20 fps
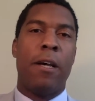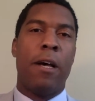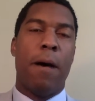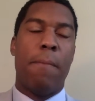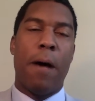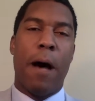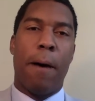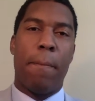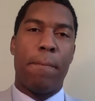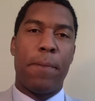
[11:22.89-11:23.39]

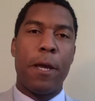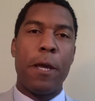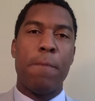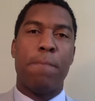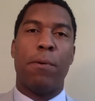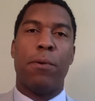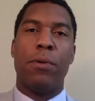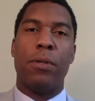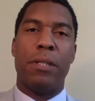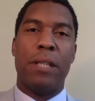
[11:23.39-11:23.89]
about
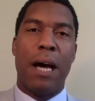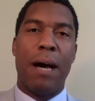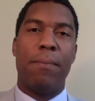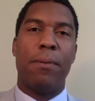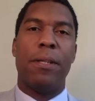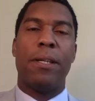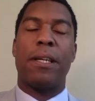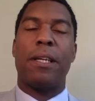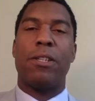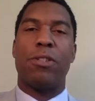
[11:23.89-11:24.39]
people
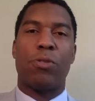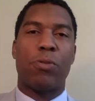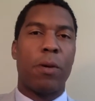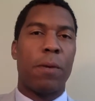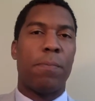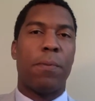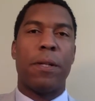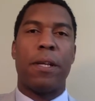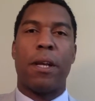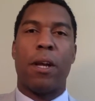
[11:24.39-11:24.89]
doubling and
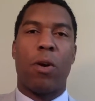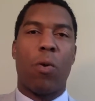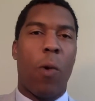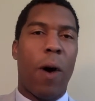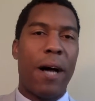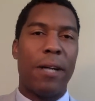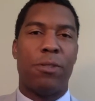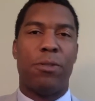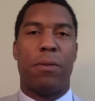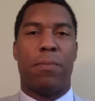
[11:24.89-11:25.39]
tripling and
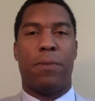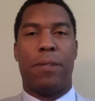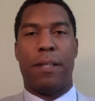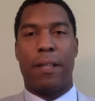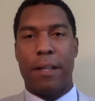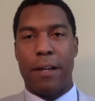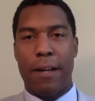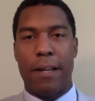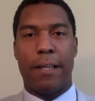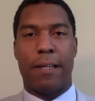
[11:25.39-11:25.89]

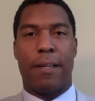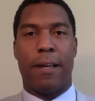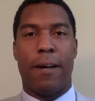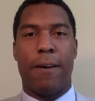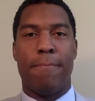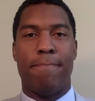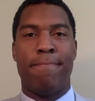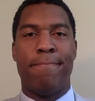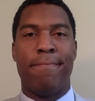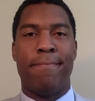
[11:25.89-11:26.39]
quadrupling their income.